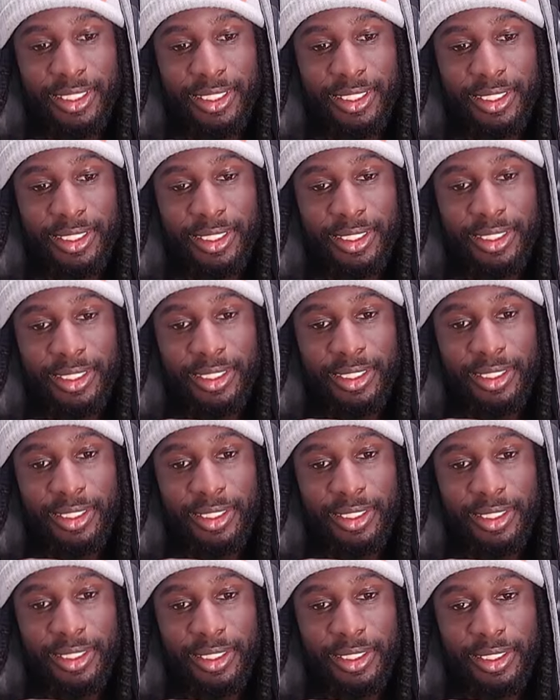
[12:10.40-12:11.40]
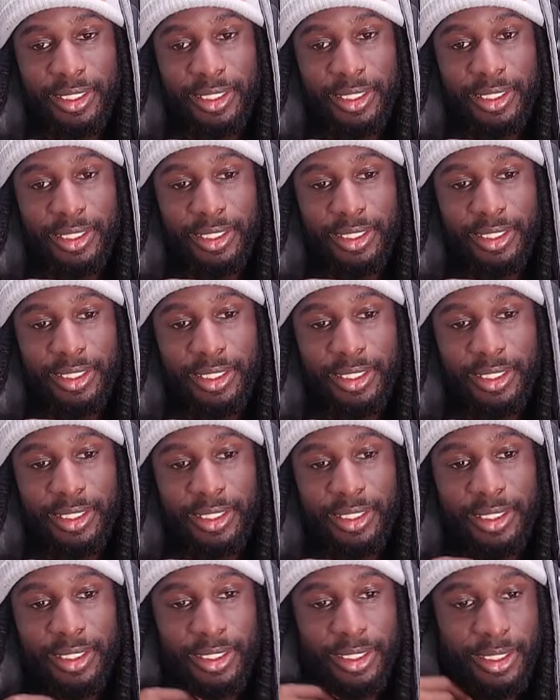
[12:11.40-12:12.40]

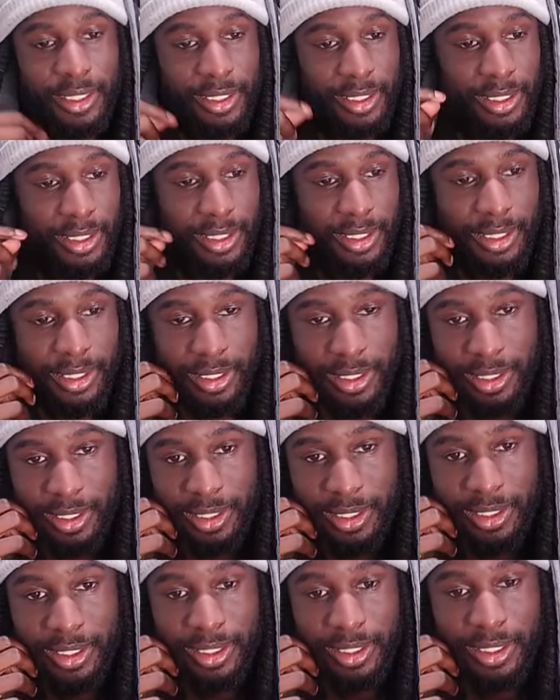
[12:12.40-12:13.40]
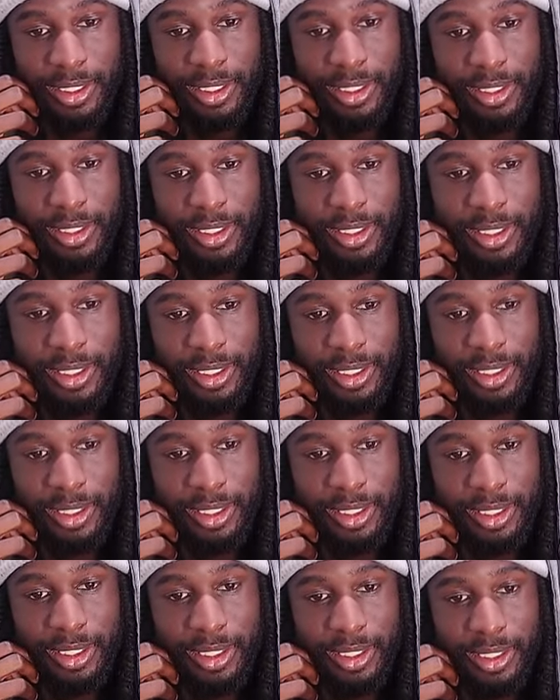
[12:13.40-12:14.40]

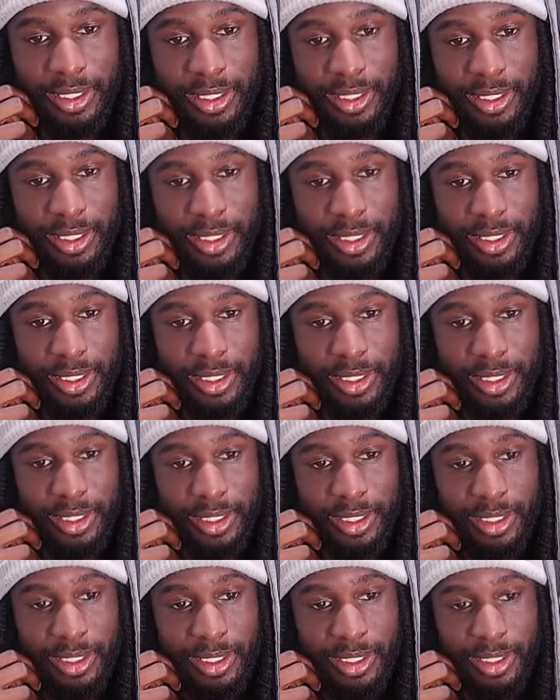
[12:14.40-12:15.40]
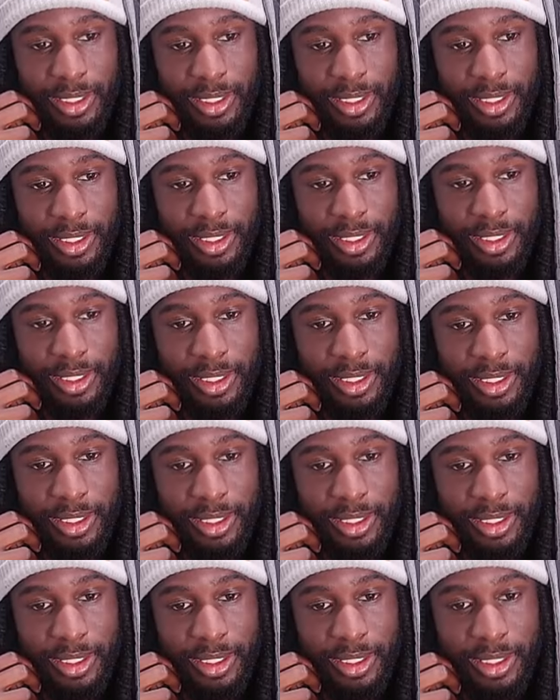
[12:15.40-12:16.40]

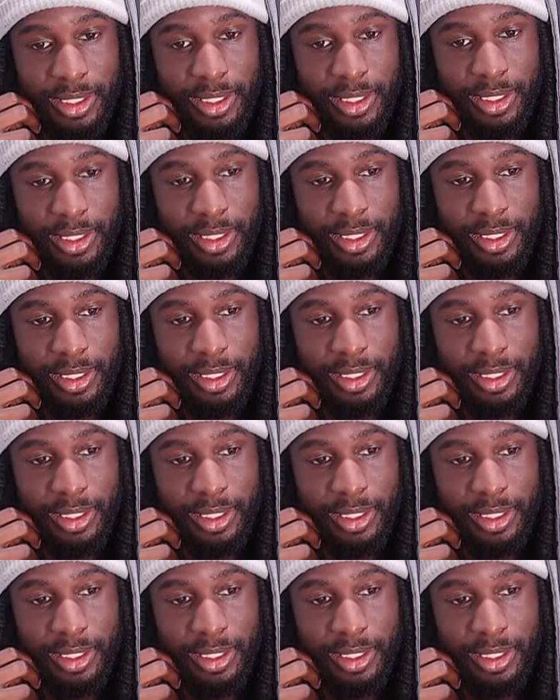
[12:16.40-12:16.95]
(silent)